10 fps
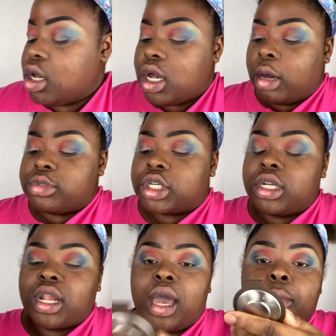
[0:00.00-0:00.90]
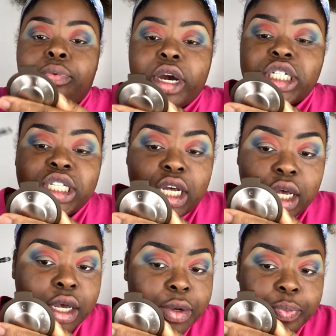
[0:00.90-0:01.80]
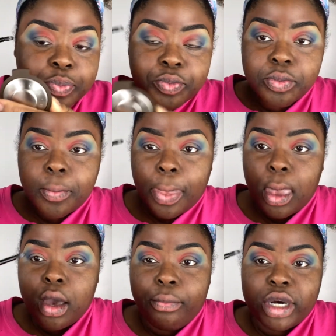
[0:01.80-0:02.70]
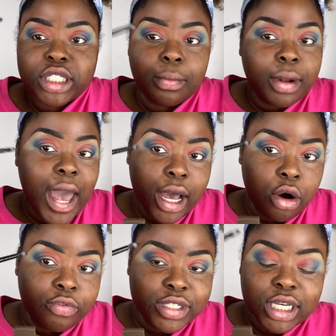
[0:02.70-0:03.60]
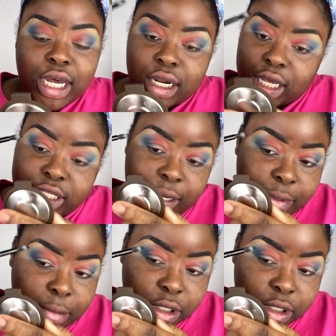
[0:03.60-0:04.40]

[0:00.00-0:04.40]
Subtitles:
I'm just gonna like brush the black over to kind of like deepen up the